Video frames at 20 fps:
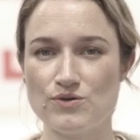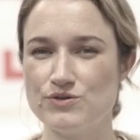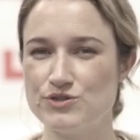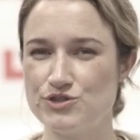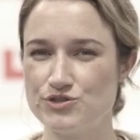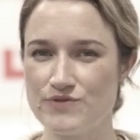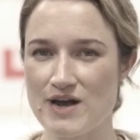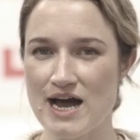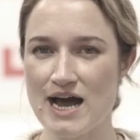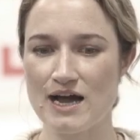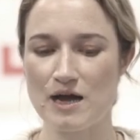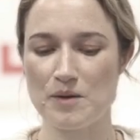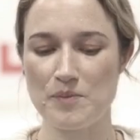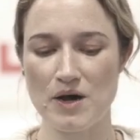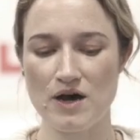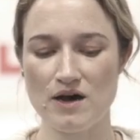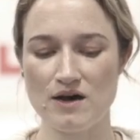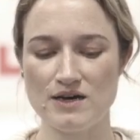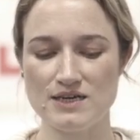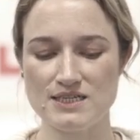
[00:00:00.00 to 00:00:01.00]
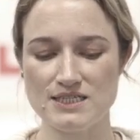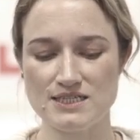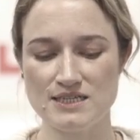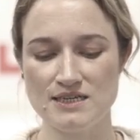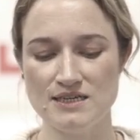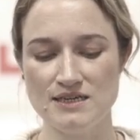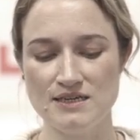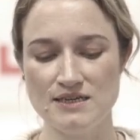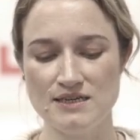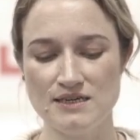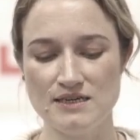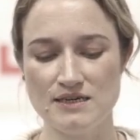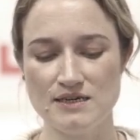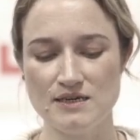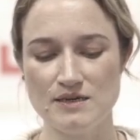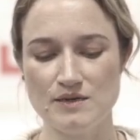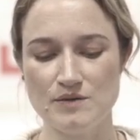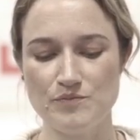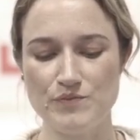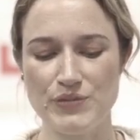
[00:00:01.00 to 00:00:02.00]
or drag apart,
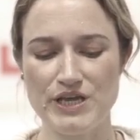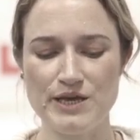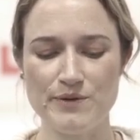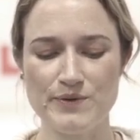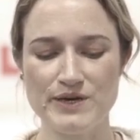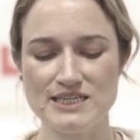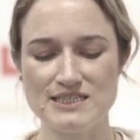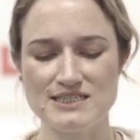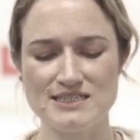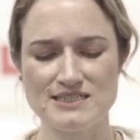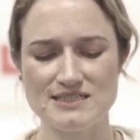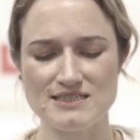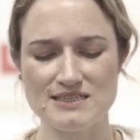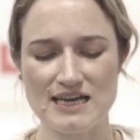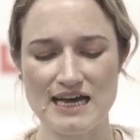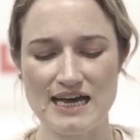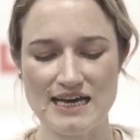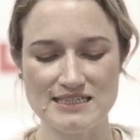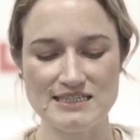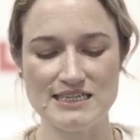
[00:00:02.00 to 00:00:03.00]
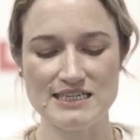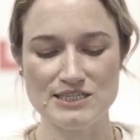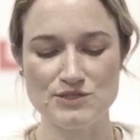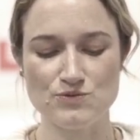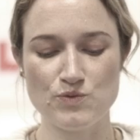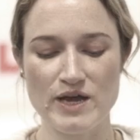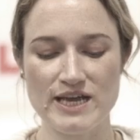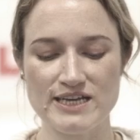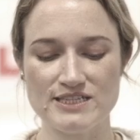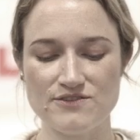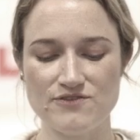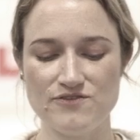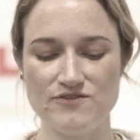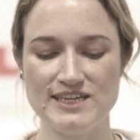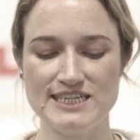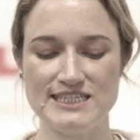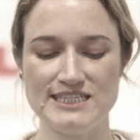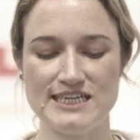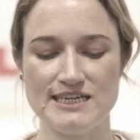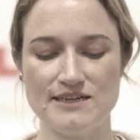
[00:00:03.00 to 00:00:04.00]
Peewit has his ways of
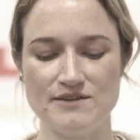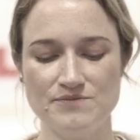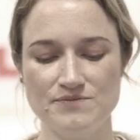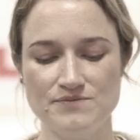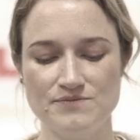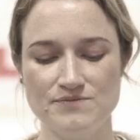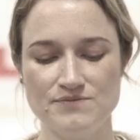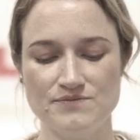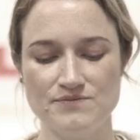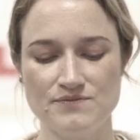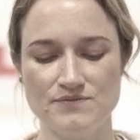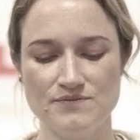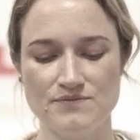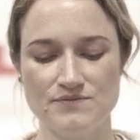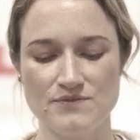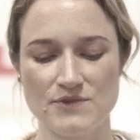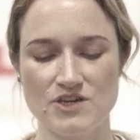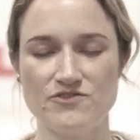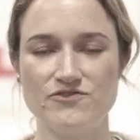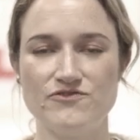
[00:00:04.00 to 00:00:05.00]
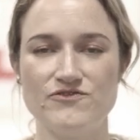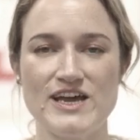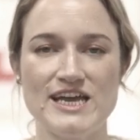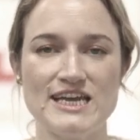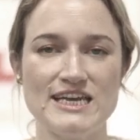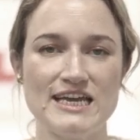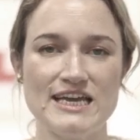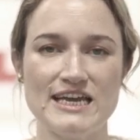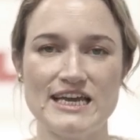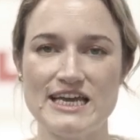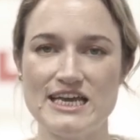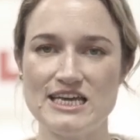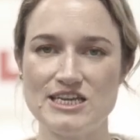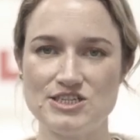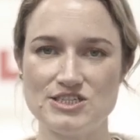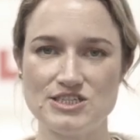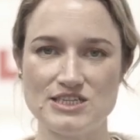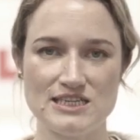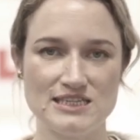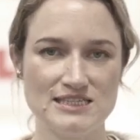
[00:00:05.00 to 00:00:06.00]
flitting, of feigning
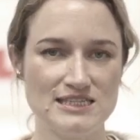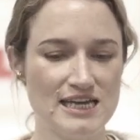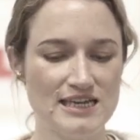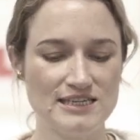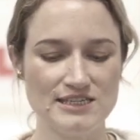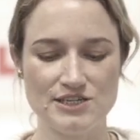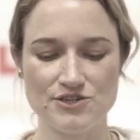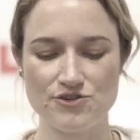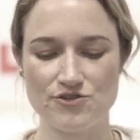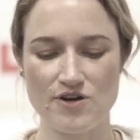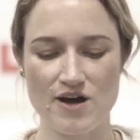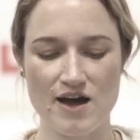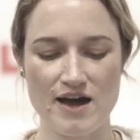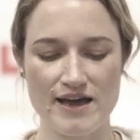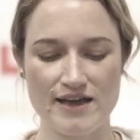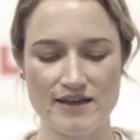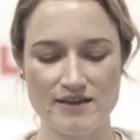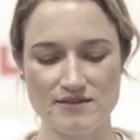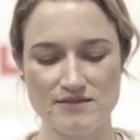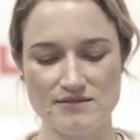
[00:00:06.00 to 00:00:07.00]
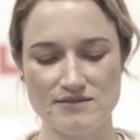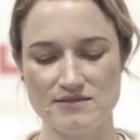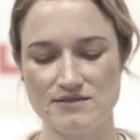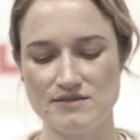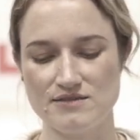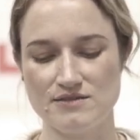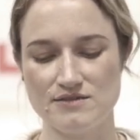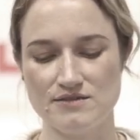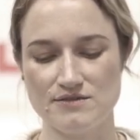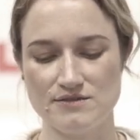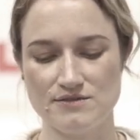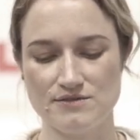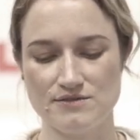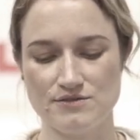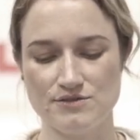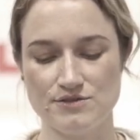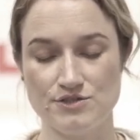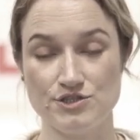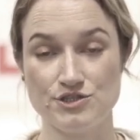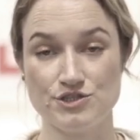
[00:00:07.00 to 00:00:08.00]
each intended cry.
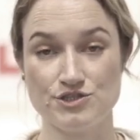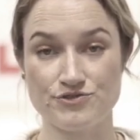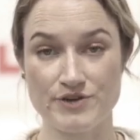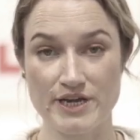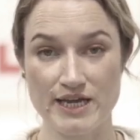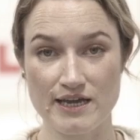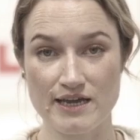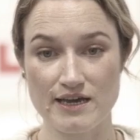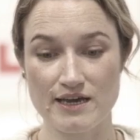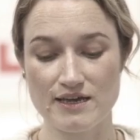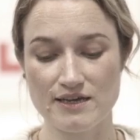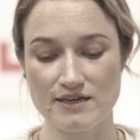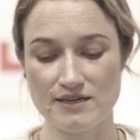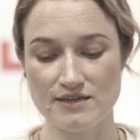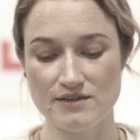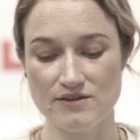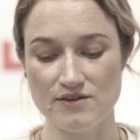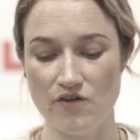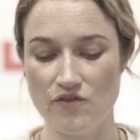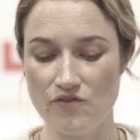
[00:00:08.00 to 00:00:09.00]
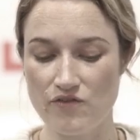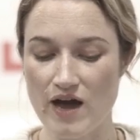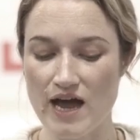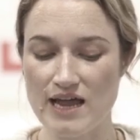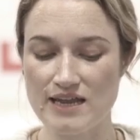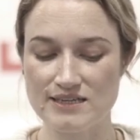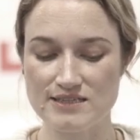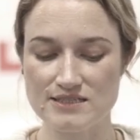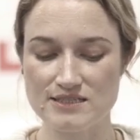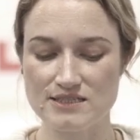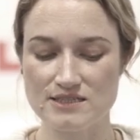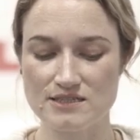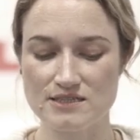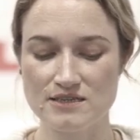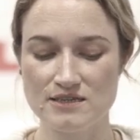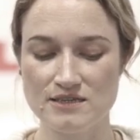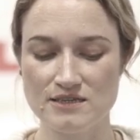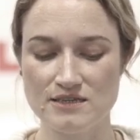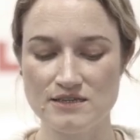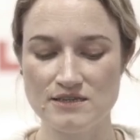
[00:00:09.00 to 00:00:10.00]
Drink, violence,
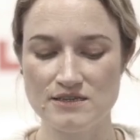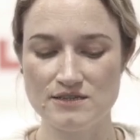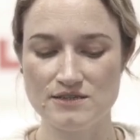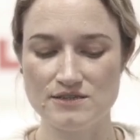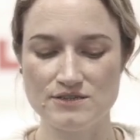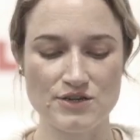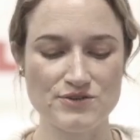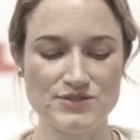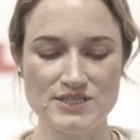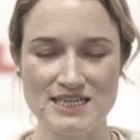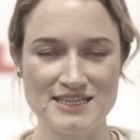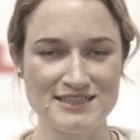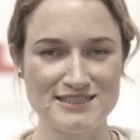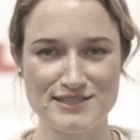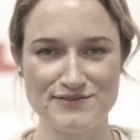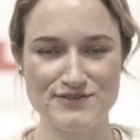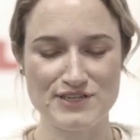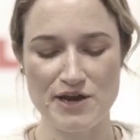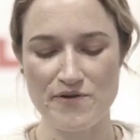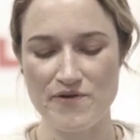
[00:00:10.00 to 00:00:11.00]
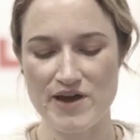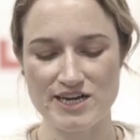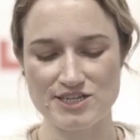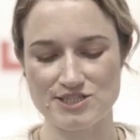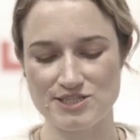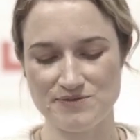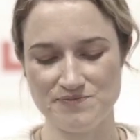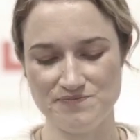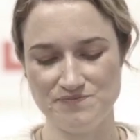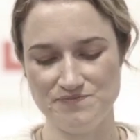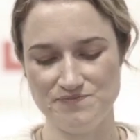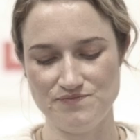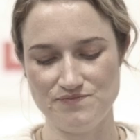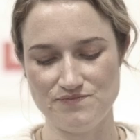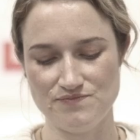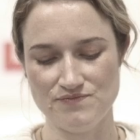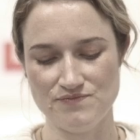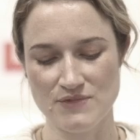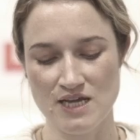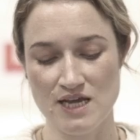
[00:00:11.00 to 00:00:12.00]
no sense of direction,
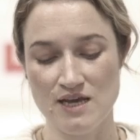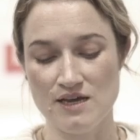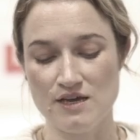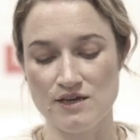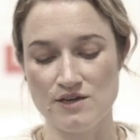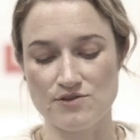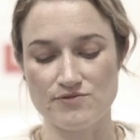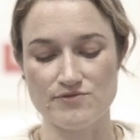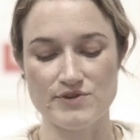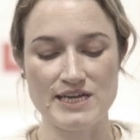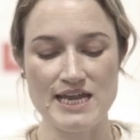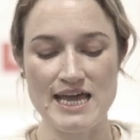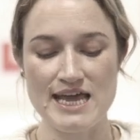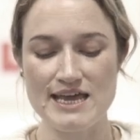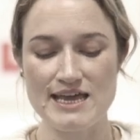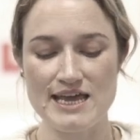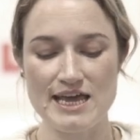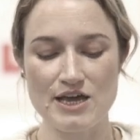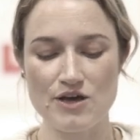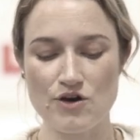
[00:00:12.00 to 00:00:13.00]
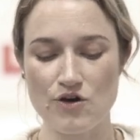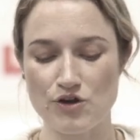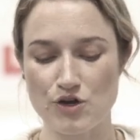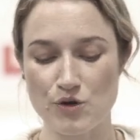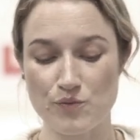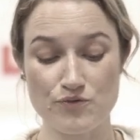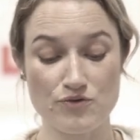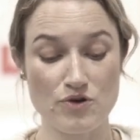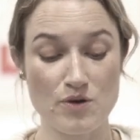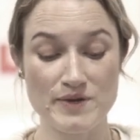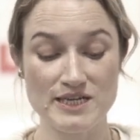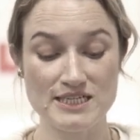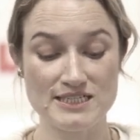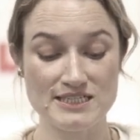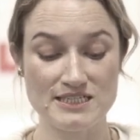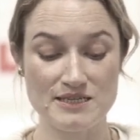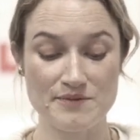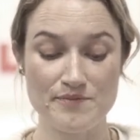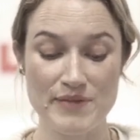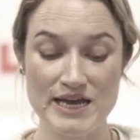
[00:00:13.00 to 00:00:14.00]
reneging on a
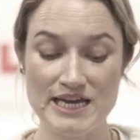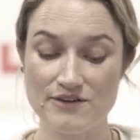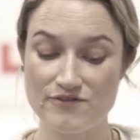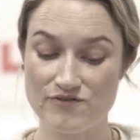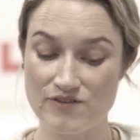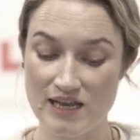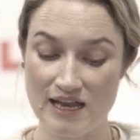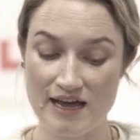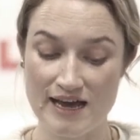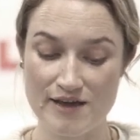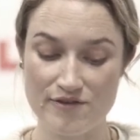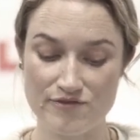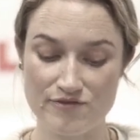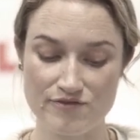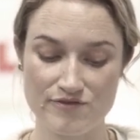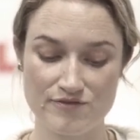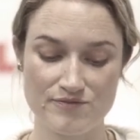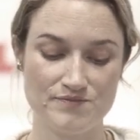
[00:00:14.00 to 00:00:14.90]
promise to mate for life,